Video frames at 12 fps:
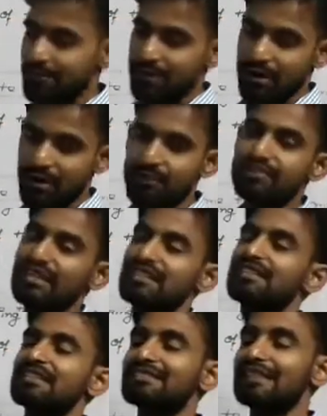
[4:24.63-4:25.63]
have verb,
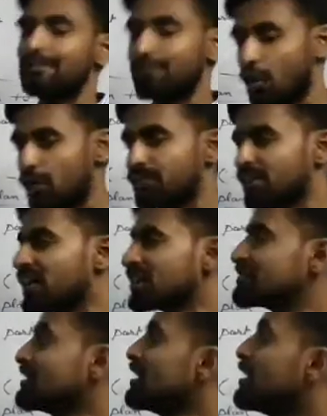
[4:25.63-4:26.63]
sentence have
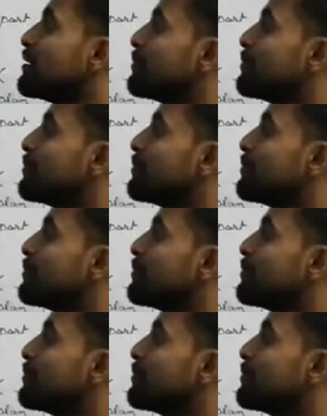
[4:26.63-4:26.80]
objects,